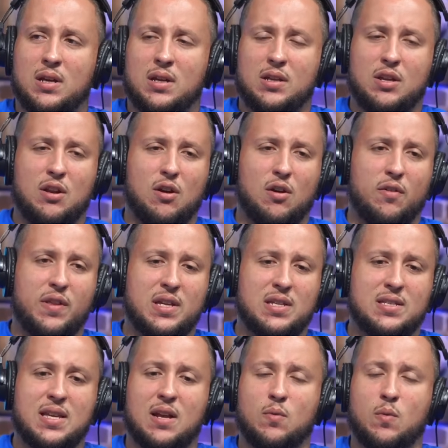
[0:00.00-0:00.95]
They
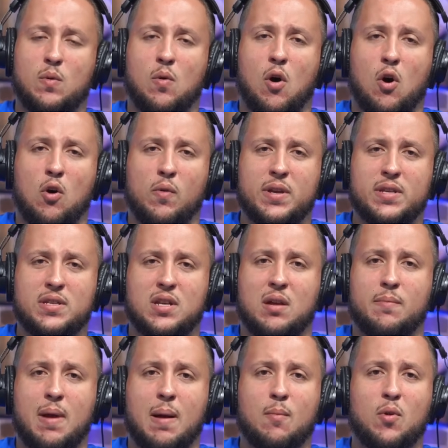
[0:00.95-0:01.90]
said we will always
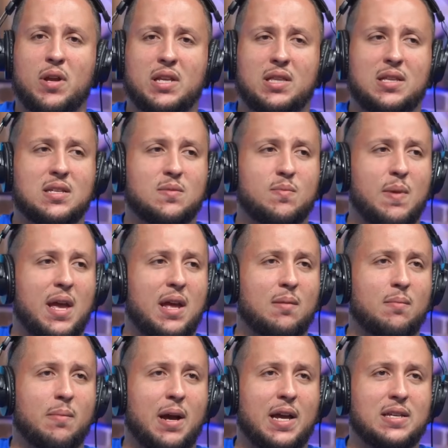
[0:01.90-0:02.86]
commemorate this
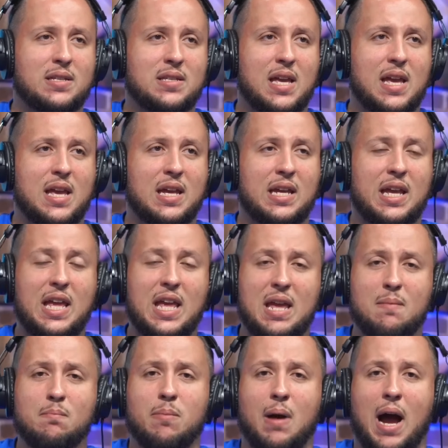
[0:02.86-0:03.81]
man by saying
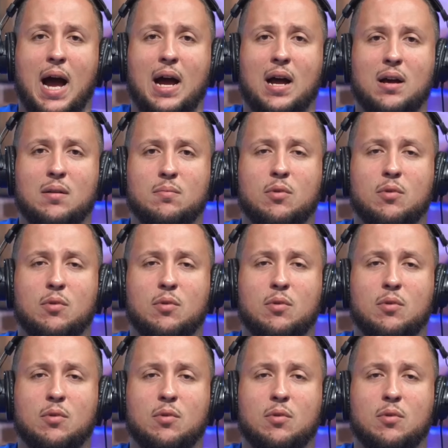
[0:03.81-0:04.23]
Iba